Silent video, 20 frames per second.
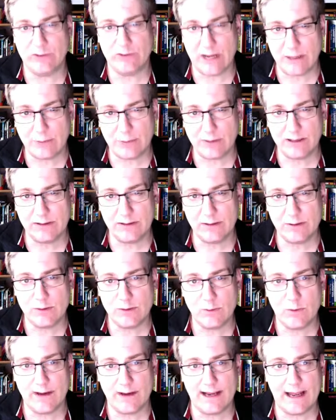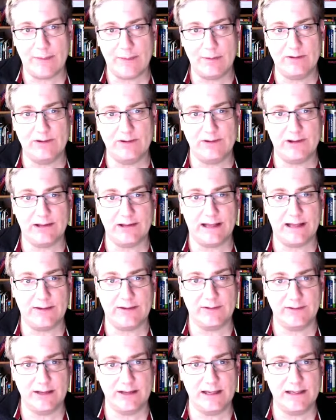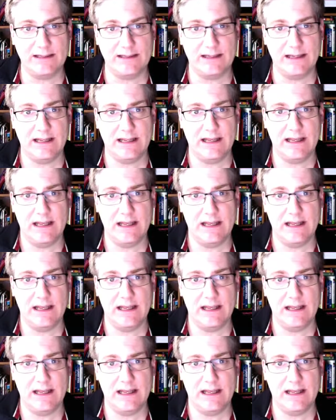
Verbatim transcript: generally know what happens in the last scene,